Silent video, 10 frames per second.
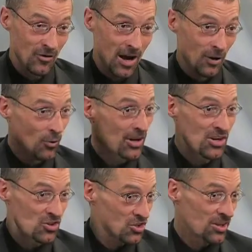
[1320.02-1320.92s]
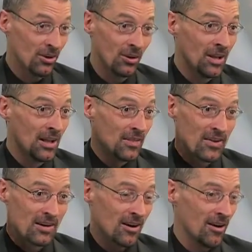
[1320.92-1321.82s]
of God, where he's still
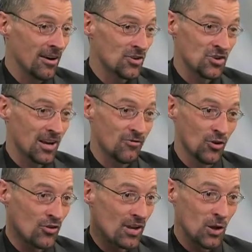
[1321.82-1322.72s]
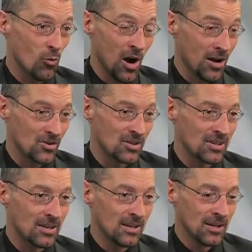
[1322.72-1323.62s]
the incarnate Savior that he was.
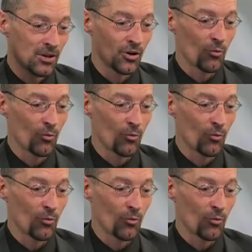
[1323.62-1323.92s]
You know,